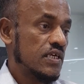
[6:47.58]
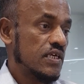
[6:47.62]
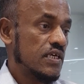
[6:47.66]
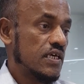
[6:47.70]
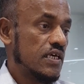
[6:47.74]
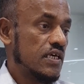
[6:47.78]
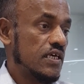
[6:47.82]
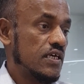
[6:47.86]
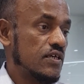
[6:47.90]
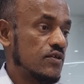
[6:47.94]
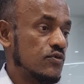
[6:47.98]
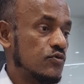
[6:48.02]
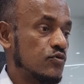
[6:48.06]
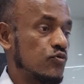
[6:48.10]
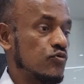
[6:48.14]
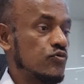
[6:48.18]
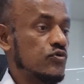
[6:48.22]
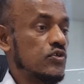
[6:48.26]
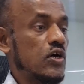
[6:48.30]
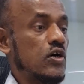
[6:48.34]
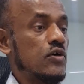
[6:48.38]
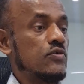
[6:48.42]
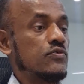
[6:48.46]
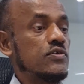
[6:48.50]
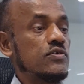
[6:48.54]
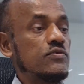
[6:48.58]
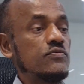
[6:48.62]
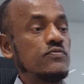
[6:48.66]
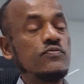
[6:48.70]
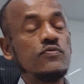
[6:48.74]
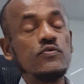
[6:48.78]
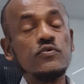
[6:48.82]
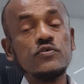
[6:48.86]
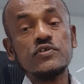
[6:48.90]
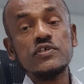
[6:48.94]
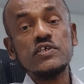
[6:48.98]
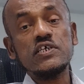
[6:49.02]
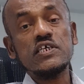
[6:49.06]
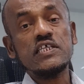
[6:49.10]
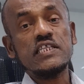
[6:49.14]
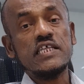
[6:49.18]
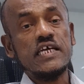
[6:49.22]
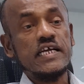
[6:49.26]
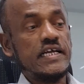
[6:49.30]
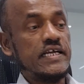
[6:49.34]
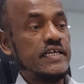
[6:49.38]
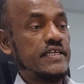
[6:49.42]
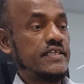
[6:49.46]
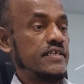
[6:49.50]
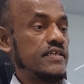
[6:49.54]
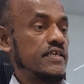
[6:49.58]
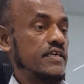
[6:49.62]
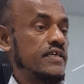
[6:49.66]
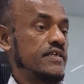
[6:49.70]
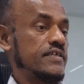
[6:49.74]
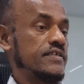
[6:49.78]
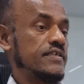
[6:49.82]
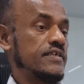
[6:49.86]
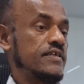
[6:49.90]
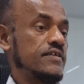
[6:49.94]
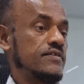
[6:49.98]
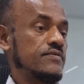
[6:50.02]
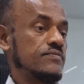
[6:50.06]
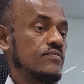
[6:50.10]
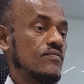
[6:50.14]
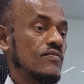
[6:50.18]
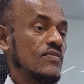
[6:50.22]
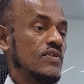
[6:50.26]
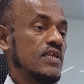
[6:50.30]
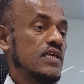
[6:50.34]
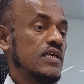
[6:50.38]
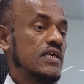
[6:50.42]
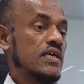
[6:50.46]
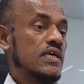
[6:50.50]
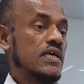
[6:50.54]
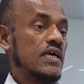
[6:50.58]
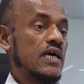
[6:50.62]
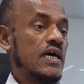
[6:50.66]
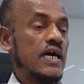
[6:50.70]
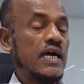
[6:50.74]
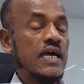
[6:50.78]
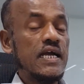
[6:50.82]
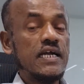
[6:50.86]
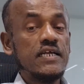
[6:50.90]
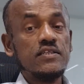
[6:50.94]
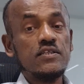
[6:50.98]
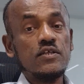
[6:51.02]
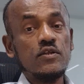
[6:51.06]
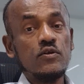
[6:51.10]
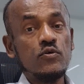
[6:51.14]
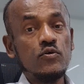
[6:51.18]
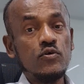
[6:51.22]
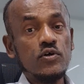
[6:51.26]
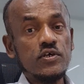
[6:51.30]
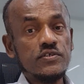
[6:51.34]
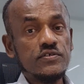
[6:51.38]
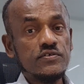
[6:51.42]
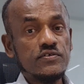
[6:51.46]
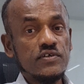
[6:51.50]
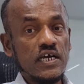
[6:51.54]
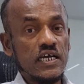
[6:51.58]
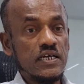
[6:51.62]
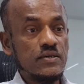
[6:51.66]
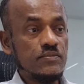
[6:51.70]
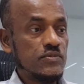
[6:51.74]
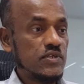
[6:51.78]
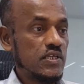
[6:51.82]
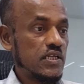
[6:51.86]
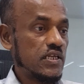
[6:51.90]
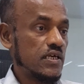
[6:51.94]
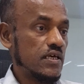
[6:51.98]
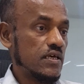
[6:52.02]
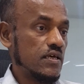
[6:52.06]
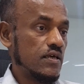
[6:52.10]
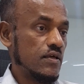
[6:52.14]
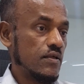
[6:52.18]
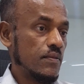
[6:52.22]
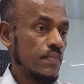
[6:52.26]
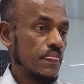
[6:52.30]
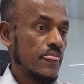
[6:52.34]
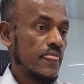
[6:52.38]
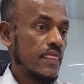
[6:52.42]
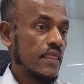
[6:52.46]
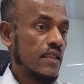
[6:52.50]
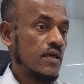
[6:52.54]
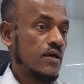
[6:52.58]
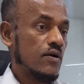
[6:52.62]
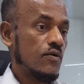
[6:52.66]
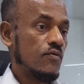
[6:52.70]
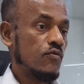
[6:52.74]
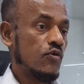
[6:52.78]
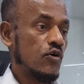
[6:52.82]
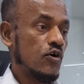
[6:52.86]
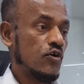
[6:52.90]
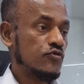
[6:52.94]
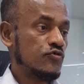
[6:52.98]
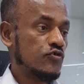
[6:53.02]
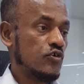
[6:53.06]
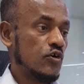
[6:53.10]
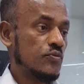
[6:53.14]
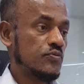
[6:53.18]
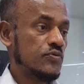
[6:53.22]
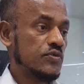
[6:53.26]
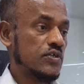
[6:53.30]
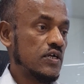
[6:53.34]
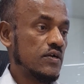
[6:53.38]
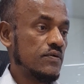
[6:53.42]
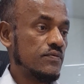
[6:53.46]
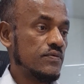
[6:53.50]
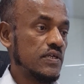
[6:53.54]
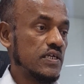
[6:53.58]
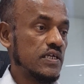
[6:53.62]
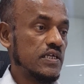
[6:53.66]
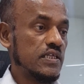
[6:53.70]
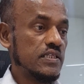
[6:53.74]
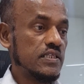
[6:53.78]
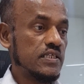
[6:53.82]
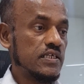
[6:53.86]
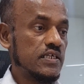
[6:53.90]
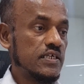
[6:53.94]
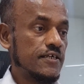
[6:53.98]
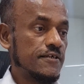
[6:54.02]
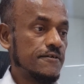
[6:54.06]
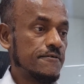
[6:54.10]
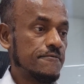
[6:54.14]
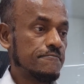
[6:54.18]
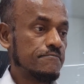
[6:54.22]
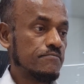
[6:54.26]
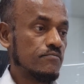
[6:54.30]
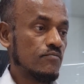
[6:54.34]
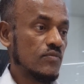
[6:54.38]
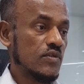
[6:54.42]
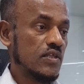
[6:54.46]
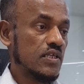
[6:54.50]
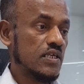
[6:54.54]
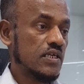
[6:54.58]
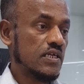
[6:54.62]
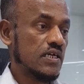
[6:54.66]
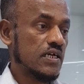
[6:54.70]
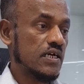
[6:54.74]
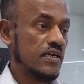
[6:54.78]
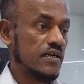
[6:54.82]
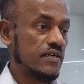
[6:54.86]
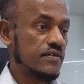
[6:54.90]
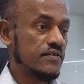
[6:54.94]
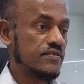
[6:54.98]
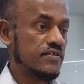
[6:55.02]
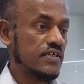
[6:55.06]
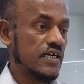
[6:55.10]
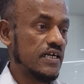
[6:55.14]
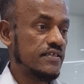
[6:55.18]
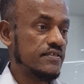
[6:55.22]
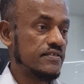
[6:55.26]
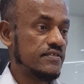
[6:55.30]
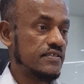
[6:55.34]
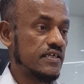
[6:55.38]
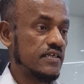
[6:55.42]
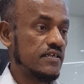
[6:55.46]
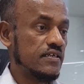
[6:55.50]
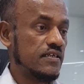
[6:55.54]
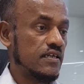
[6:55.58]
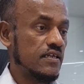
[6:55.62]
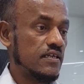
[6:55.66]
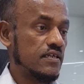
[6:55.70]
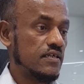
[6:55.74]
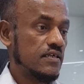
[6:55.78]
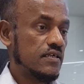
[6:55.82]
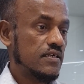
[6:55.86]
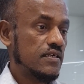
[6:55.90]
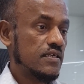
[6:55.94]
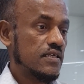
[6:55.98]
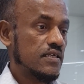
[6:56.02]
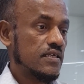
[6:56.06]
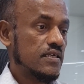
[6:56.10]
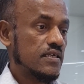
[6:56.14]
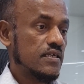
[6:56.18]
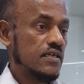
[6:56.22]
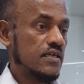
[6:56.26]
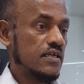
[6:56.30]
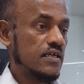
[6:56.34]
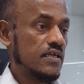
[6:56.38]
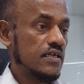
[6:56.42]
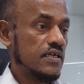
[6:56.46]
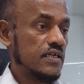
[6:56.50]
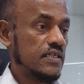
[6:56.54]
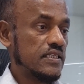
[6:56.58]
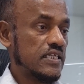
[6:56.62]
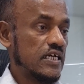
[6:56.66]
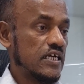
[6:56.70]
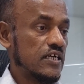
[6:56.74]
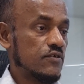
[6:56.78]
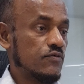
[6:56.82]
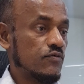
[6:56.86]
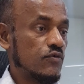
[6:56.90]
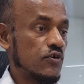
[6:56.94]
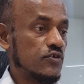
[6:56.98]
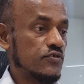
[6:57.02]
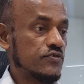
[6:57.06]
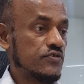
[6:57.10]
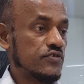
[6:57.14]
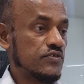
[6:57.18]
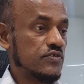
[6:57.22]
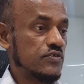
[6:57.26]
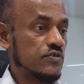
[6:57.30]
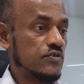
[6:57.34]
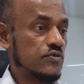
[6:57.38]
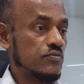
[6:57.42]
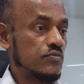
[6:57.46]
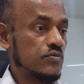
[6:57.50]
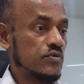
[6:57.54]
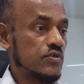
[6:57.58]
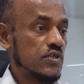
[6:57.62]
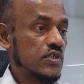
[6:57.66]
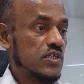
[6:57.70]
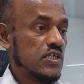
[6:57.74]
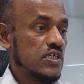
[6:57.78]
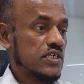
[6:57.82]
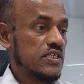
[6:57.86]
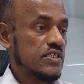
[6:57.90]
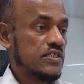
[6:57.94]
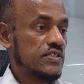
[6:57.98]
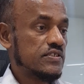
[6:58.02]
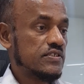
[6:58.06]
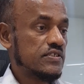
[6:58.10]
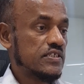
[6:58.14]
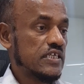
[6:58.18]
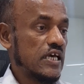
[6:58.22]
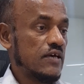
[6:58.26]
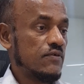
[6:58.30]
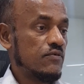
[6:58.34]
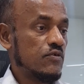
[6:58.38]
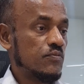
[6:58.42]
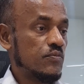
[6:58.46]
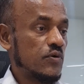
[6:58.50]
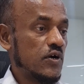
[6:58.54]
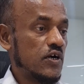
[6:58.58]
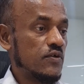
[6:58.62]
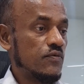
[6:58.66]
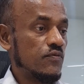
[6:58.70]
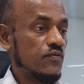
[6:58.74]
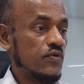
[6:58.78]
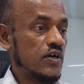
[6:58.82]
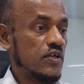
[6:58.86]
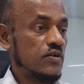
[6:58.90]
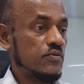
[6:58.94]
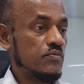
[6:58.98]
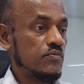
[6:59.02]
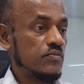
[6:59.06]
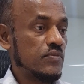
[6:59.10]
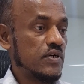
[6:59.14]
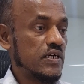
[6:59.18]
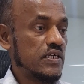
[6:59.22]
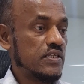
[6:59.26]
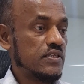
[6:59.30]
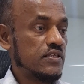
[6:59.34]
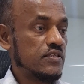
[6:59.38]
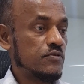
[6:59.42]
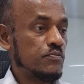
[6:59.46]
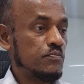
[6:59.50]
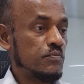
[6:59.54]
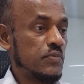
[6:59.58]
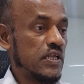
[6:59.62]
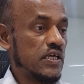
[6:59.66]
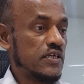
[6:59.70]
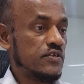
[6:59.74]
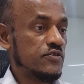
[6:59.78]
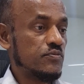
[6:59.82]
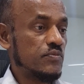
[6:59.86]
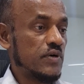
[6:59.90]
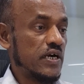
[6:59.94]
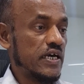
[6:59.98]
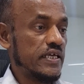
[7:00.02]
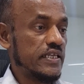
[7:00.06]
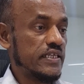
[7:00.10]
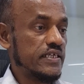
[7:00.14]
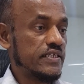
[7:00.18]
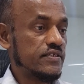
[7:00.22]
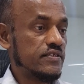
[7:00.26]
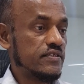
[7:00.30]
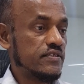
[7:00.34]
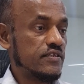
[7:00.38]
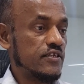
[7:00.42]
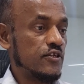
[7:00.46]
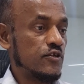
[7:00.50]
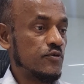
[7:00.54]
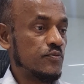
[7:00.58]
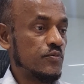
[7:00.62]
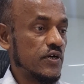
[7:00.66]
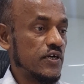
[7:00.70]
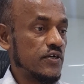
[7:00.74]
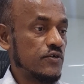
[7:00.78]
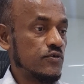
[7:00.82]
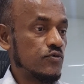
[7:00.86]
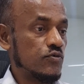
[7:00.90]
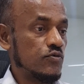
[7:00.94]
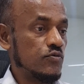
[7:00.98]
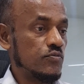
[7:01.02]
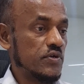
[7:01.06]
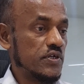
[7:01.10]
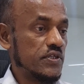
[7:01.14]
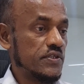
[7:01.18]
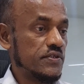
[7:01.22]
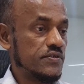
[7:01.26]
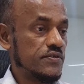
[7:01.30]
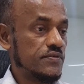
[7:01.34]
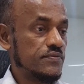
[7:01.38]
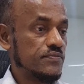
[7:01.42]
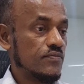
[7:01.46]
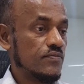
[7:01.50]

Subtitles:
in 2014 and 18, and the lowest time delay was observed in the current science journal, that was 7.1 month plus minus 3.2 months